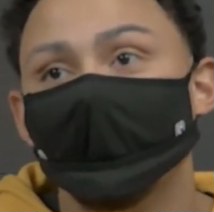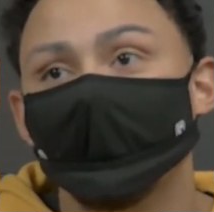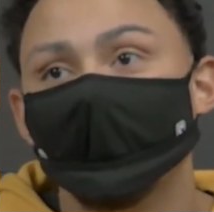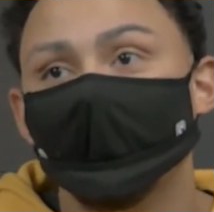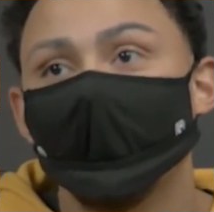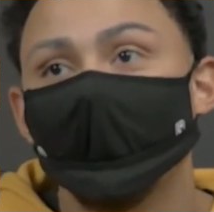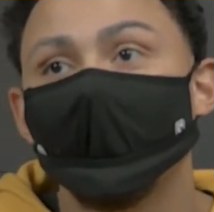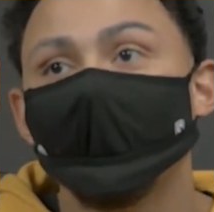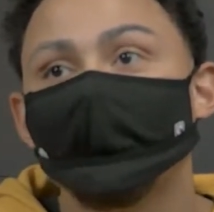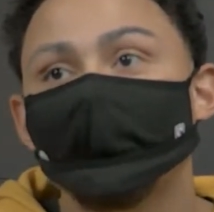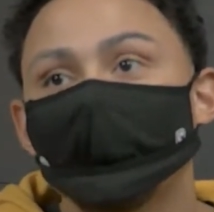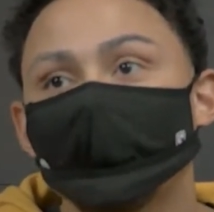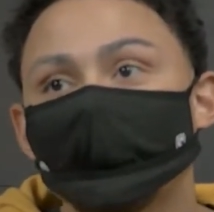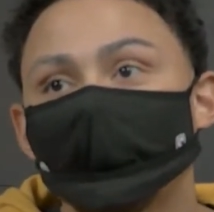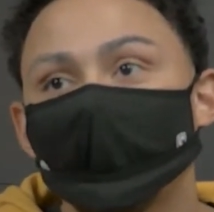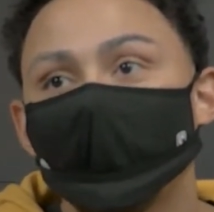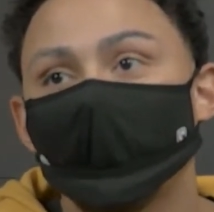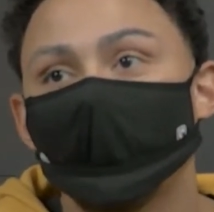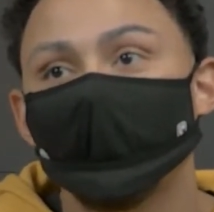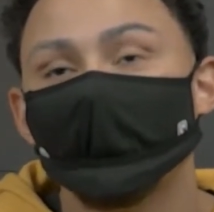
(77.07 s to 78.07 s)
that, when you've
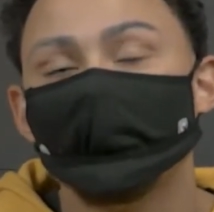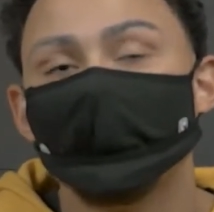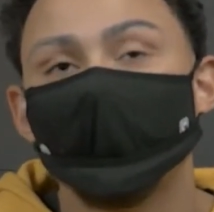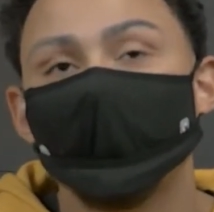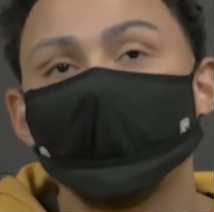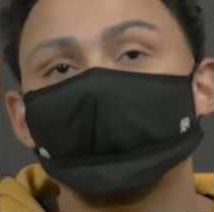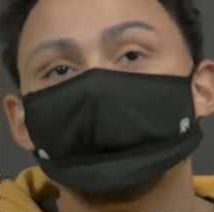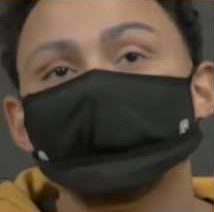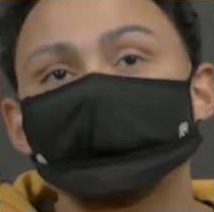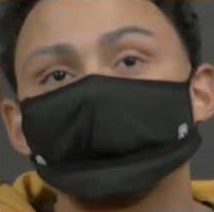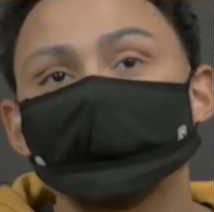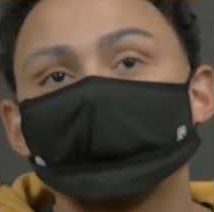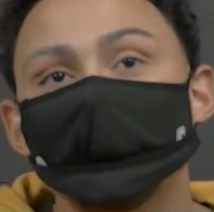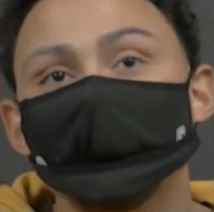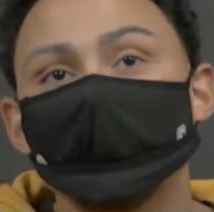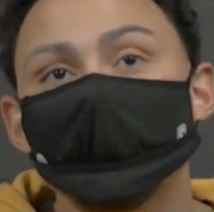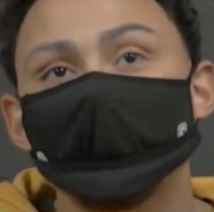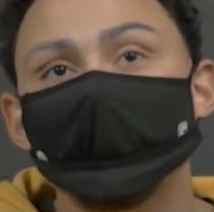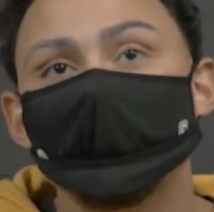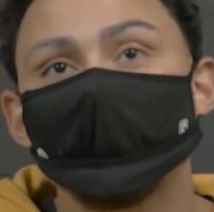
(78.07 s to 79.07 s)
got good passers in the
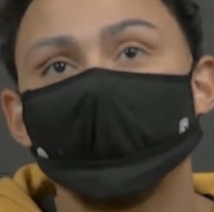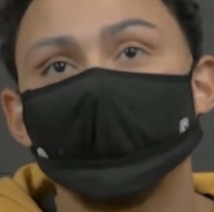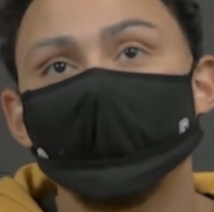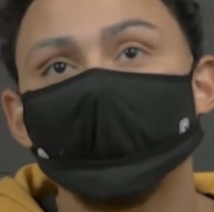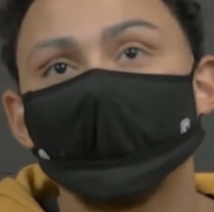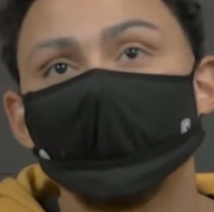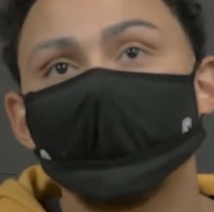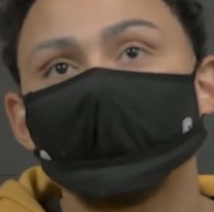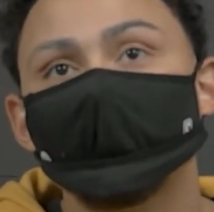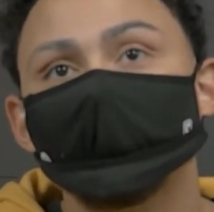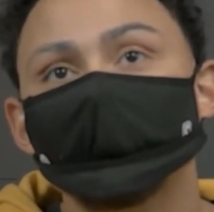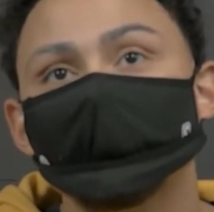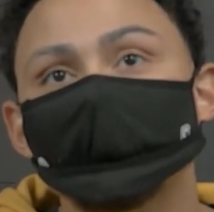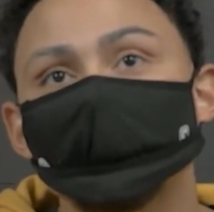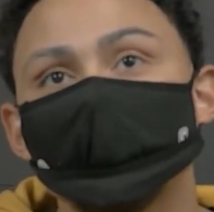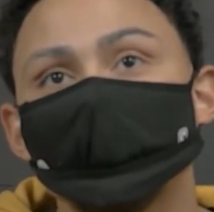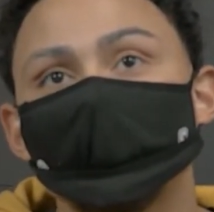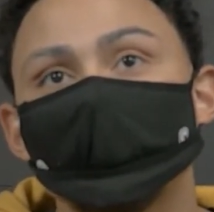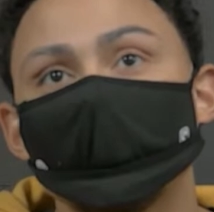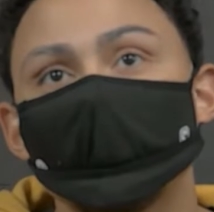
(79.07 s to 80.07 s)
middle, like Giannis
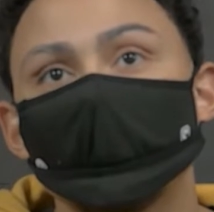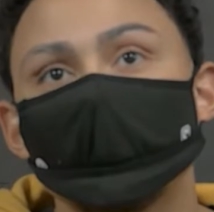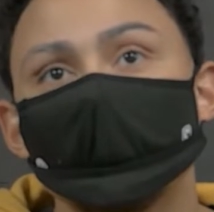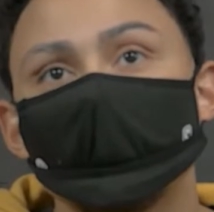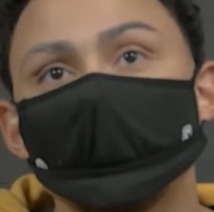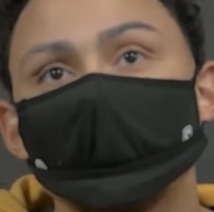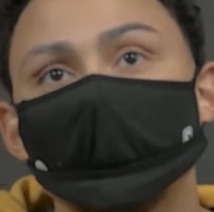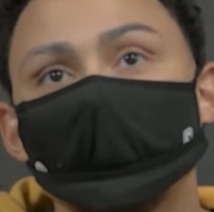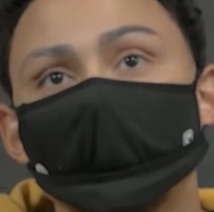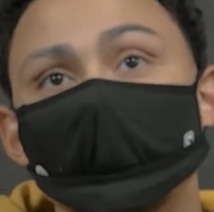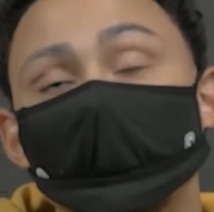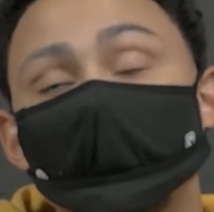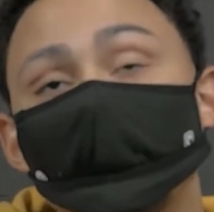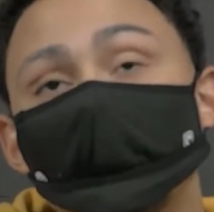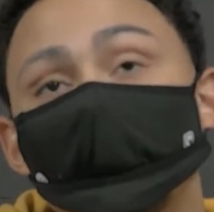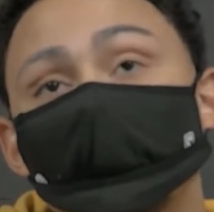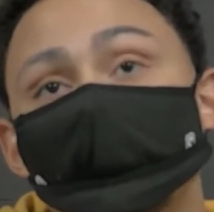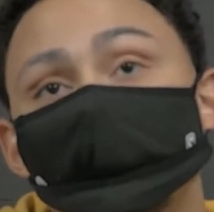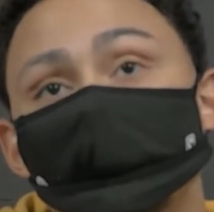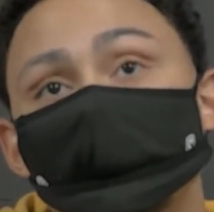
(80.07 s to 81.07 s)
or whoever
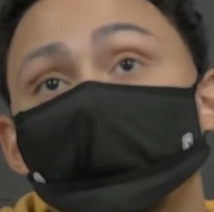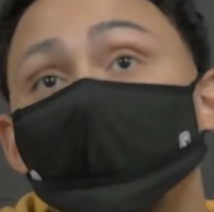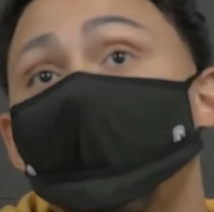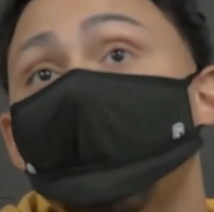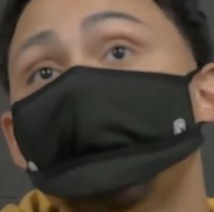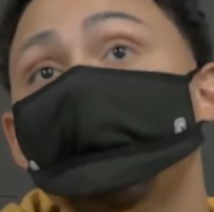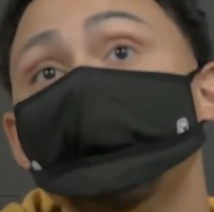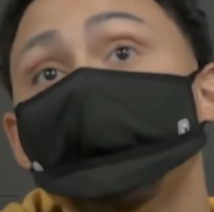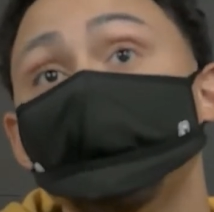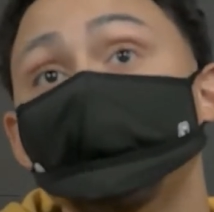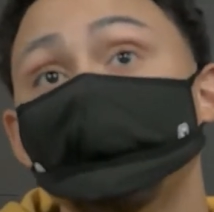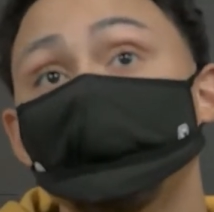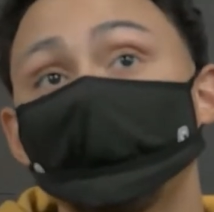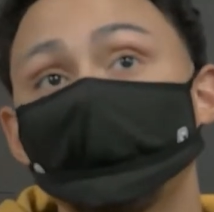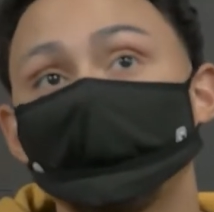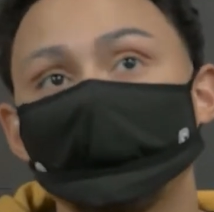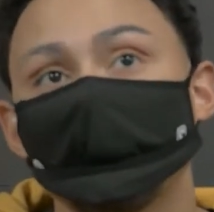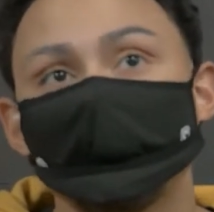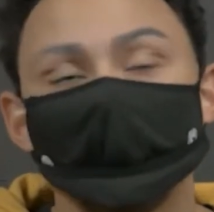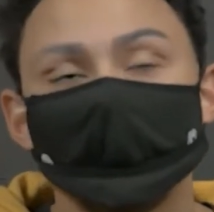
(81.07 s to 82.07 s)
was body in the
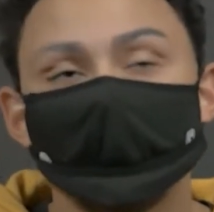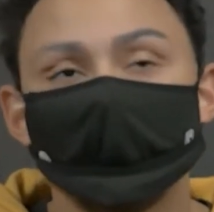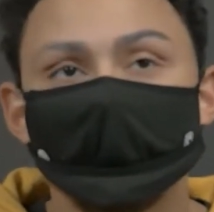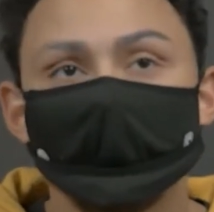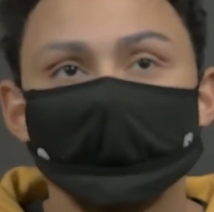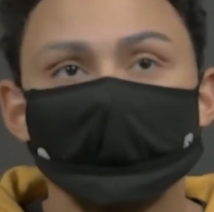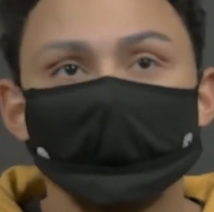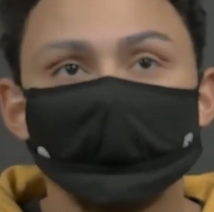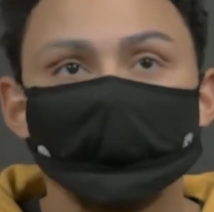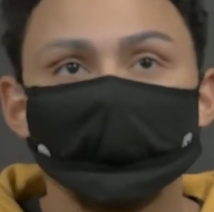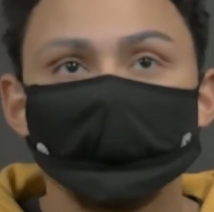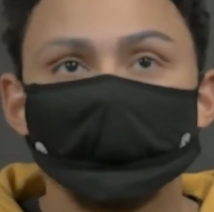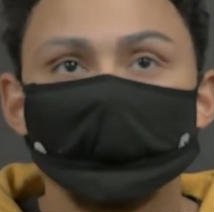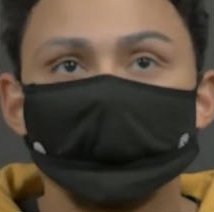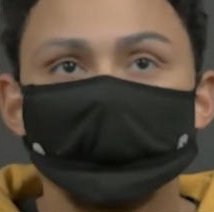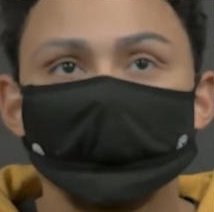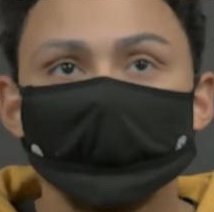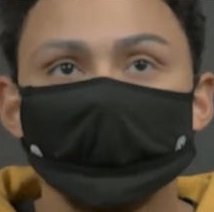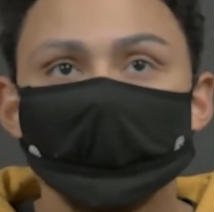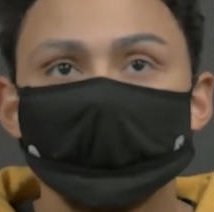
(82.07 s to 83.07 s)
middle,
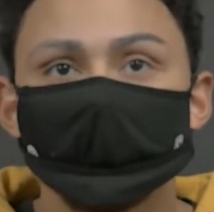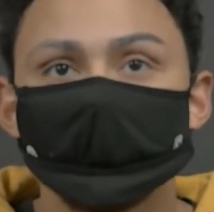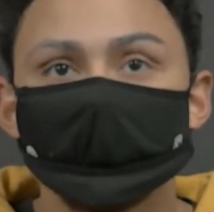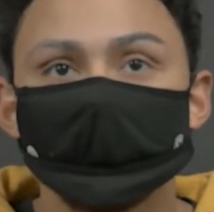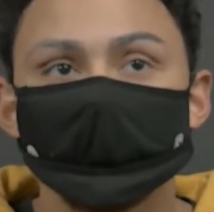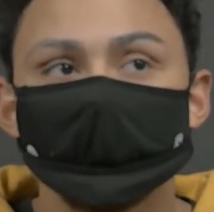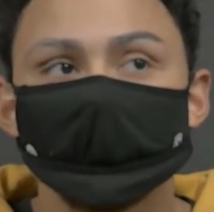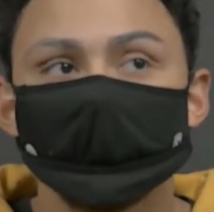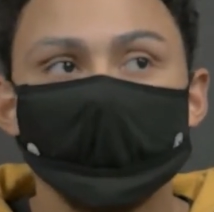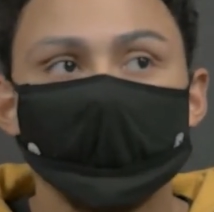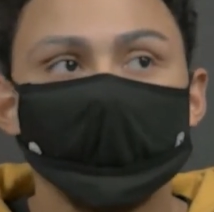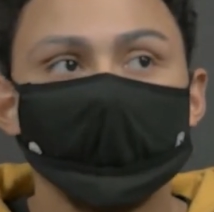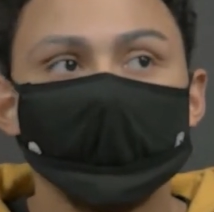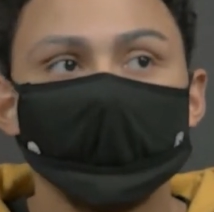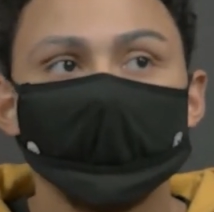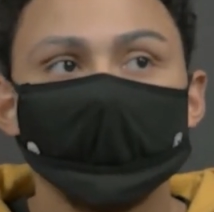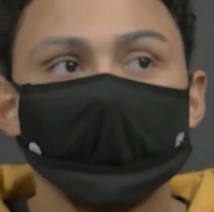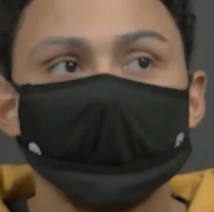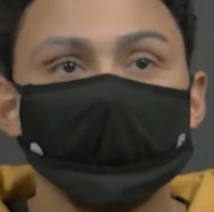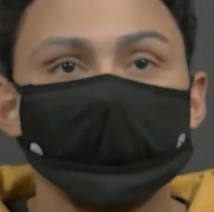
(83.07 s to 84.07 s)
it's just
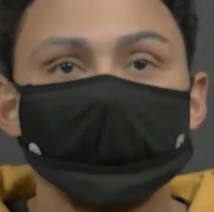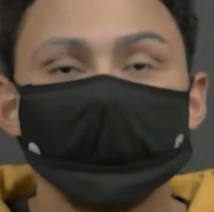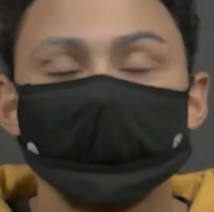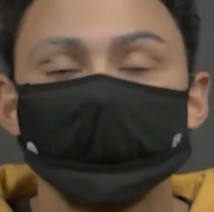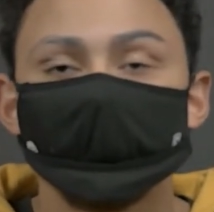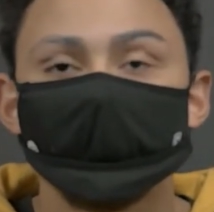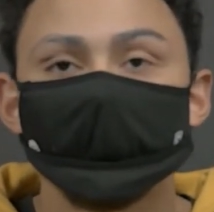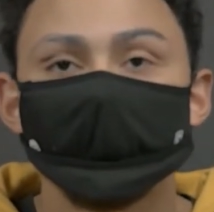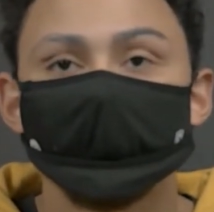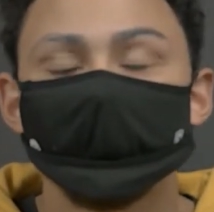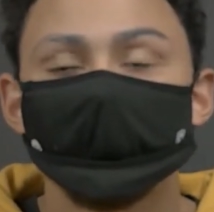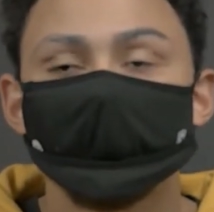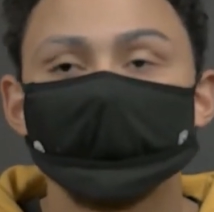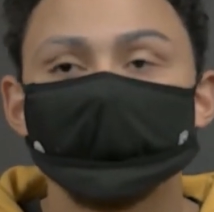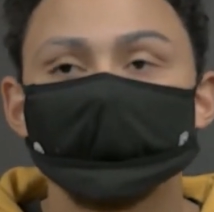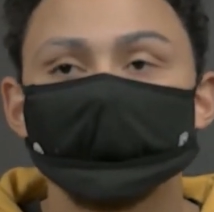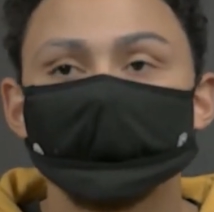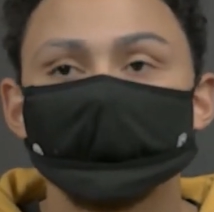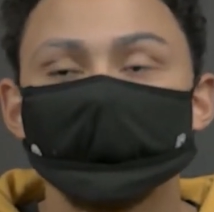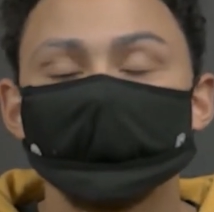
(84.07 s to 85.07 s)
like
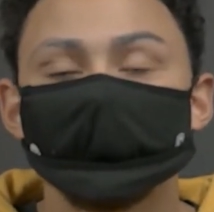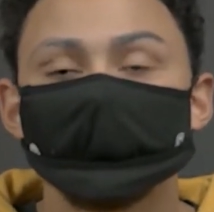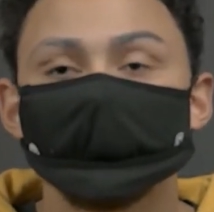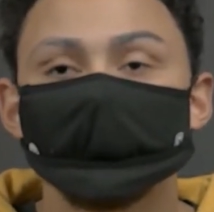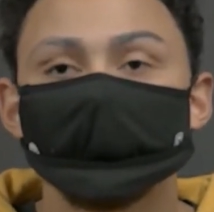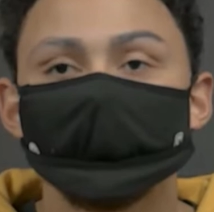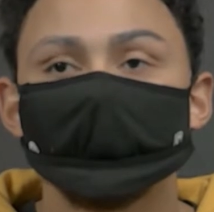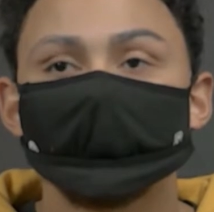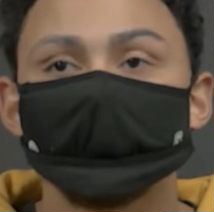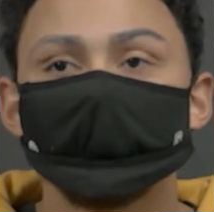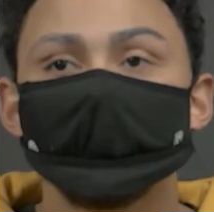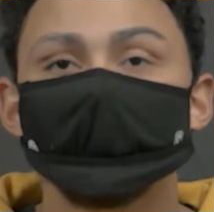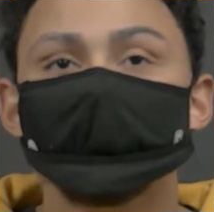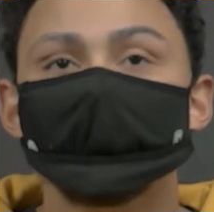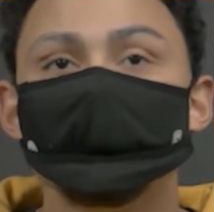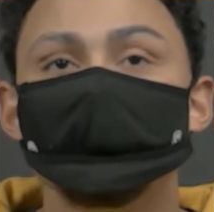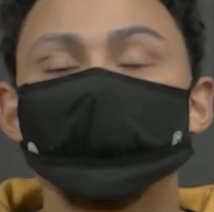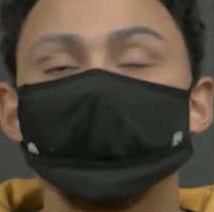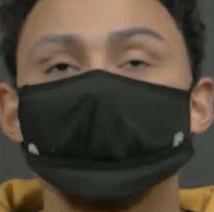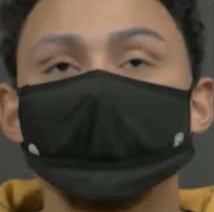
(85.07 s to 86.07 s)
it's easy
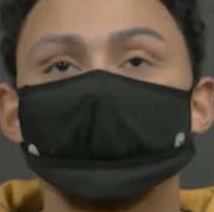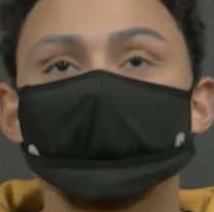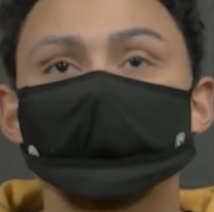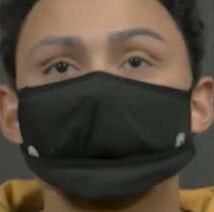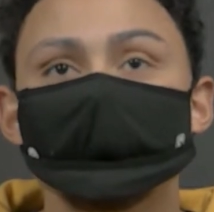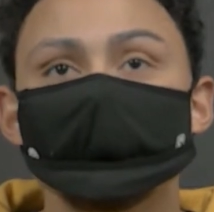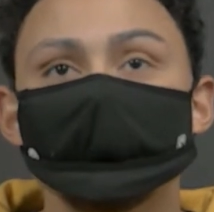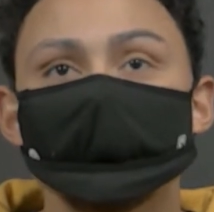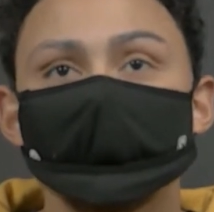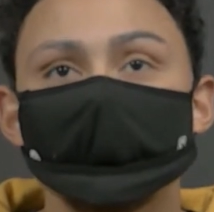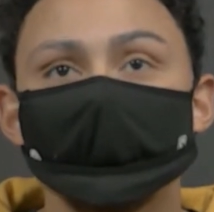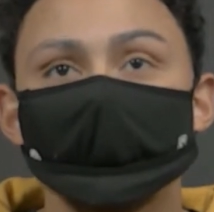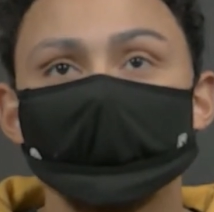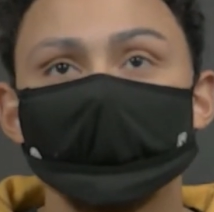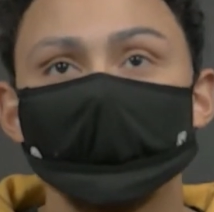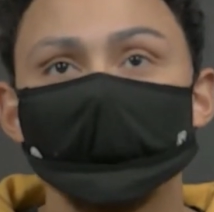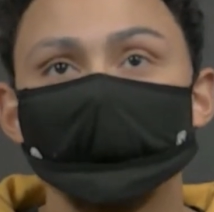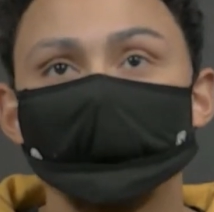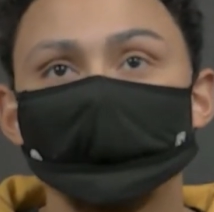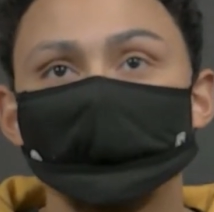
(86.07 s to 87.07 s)
pickings, you know.